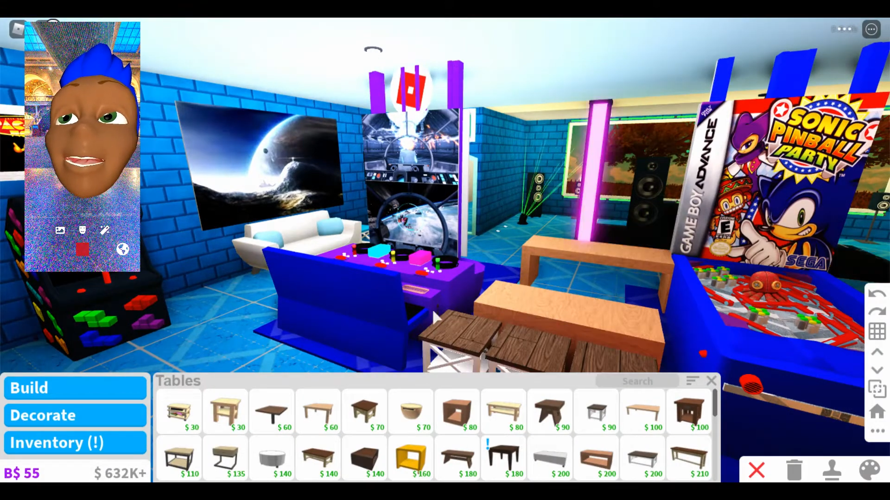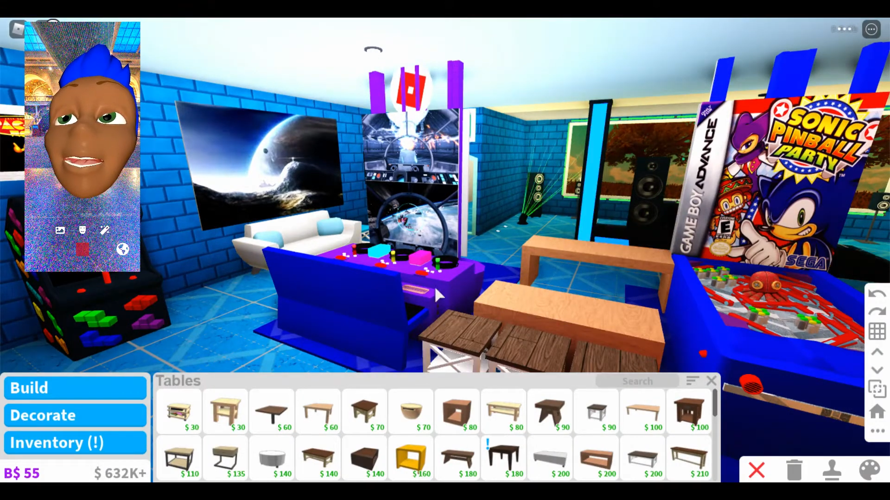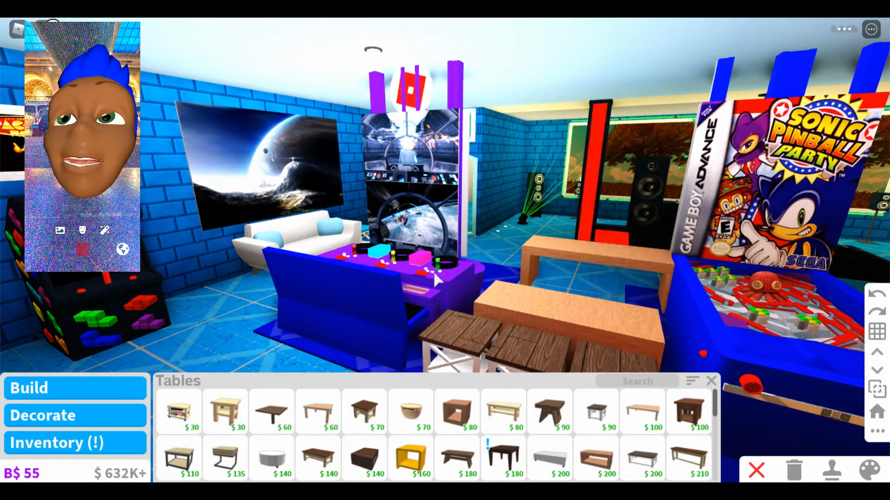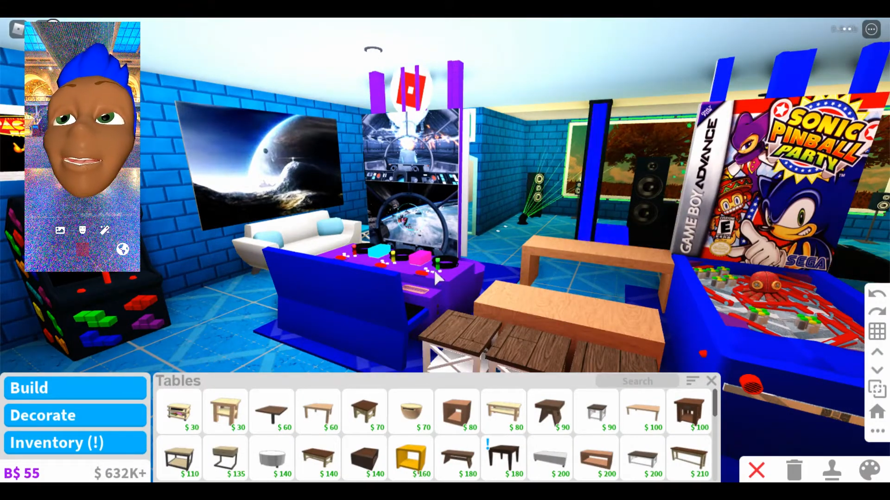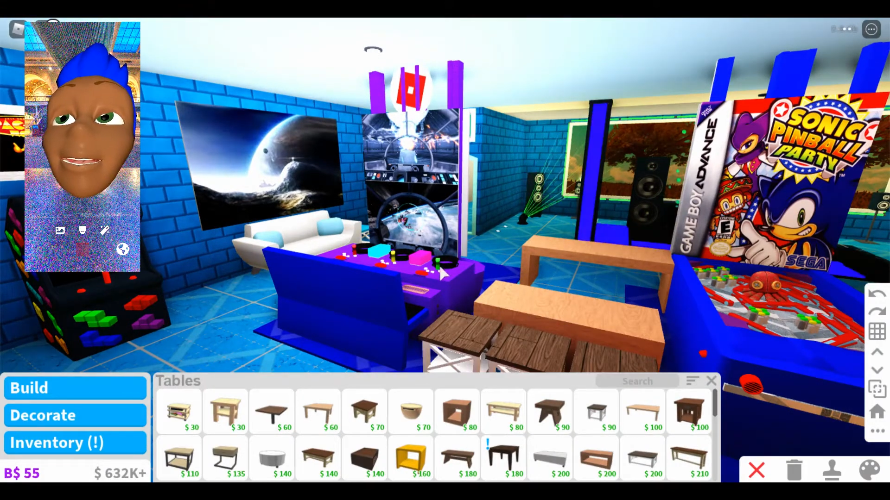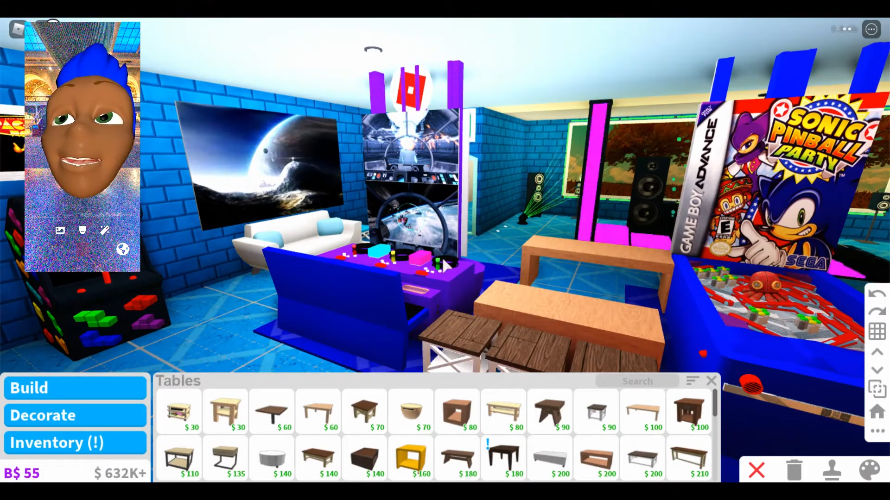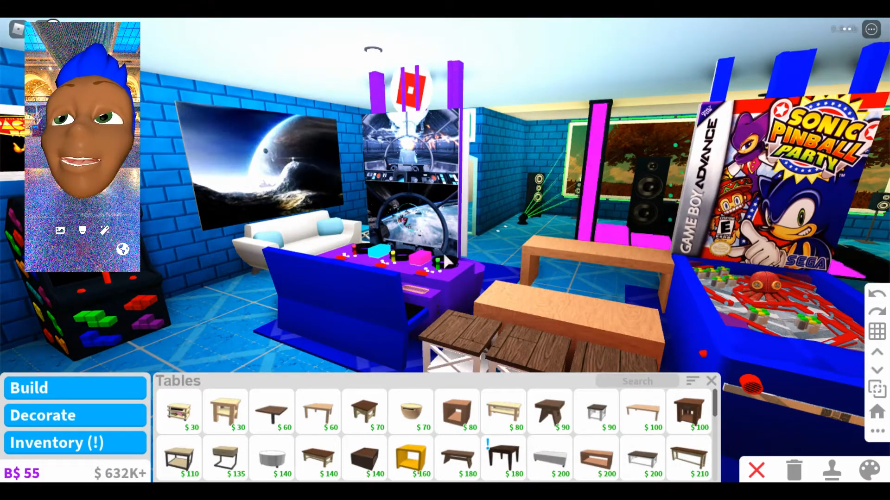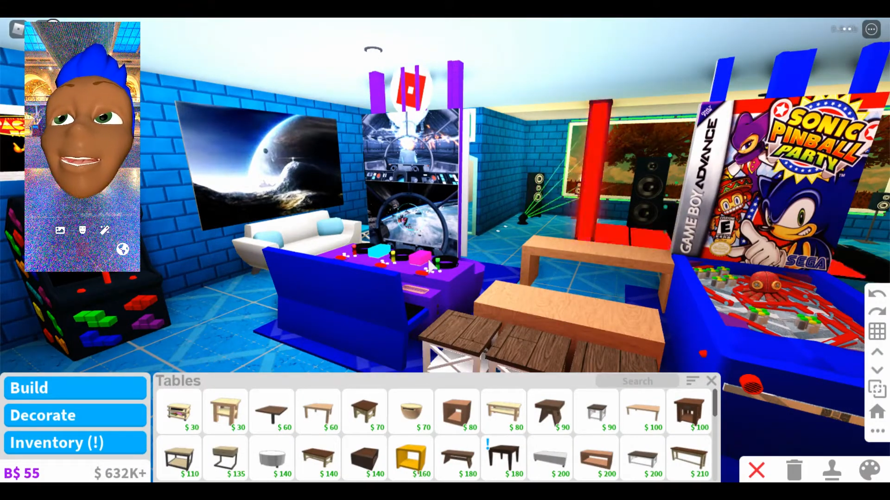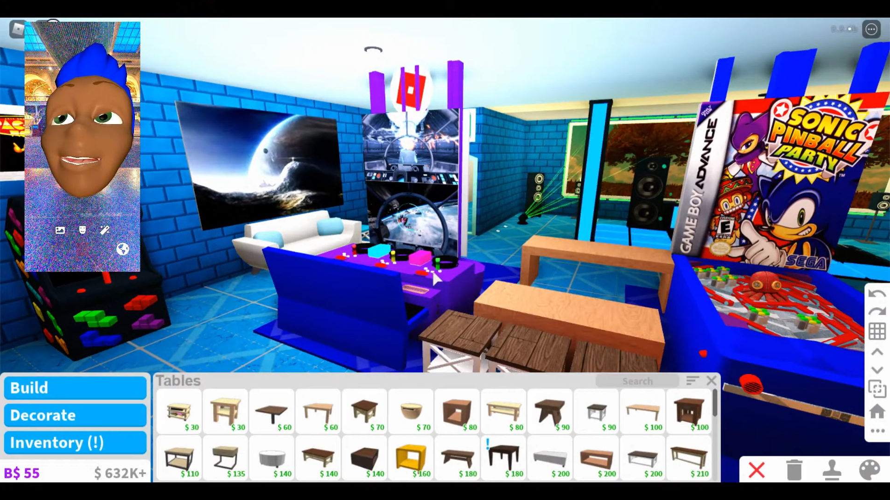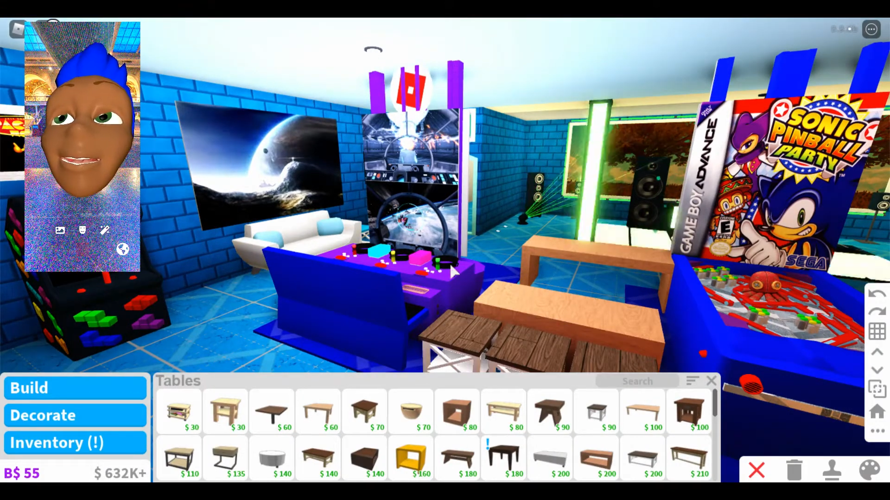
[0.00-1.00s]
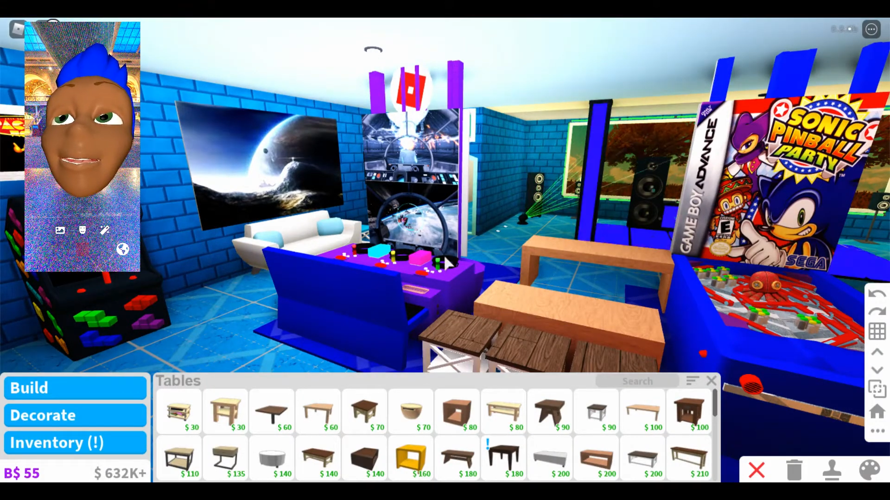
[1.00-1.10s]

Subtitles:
you see these cool